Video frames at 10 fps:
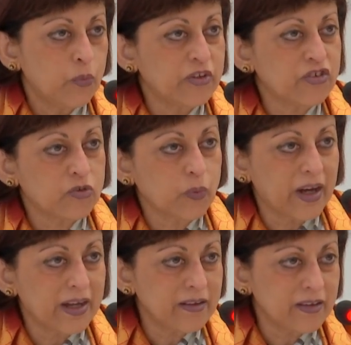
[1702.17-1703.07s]
which is
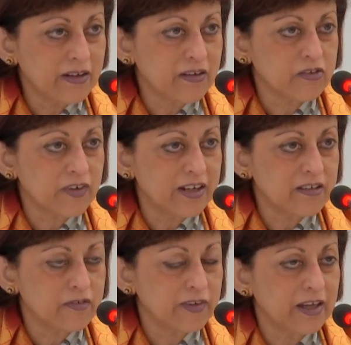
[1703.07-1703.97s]
why the Indus Valley
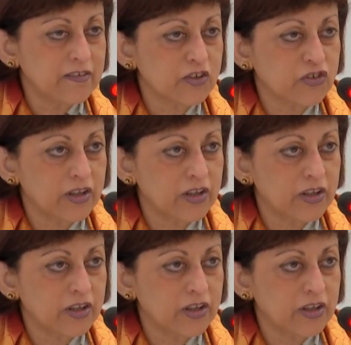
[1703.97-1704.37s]
civilization